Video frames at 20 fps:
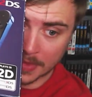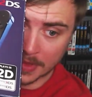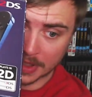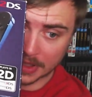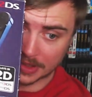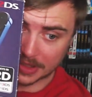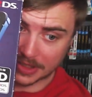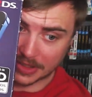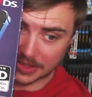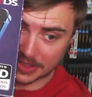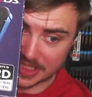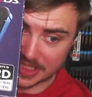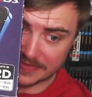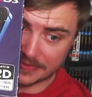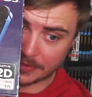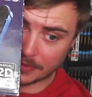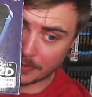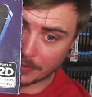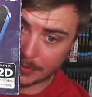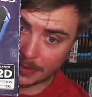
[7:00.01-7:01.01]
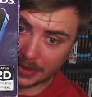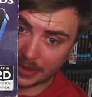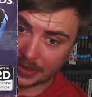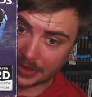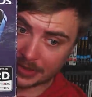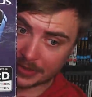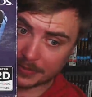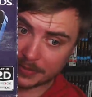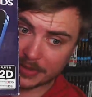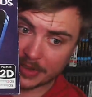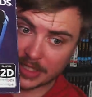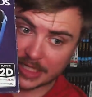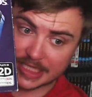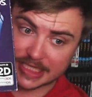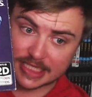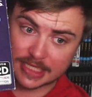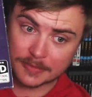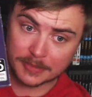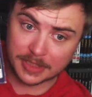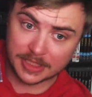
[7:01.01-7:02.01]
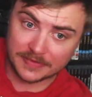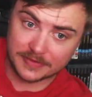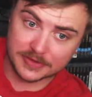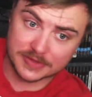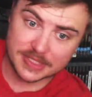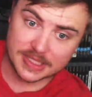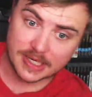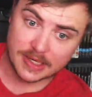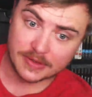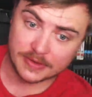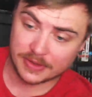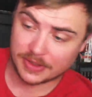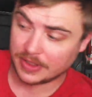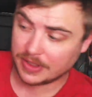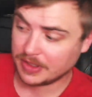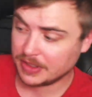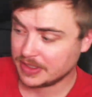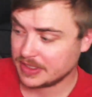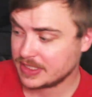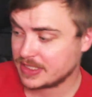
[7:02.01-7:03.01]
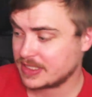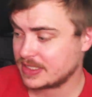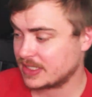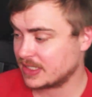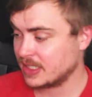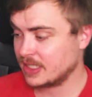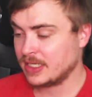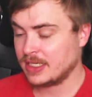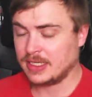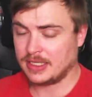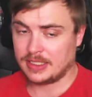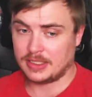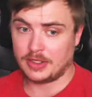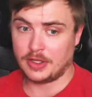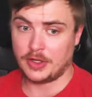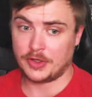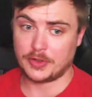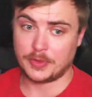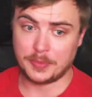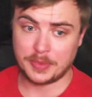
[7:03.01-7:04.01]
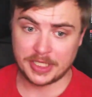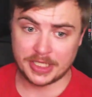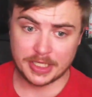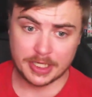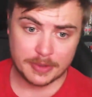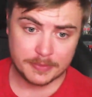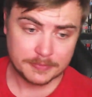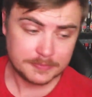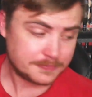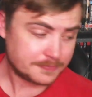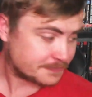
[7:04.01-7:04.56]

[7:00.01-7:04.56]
And I got for a really good price. I believe it was $100 local pickup.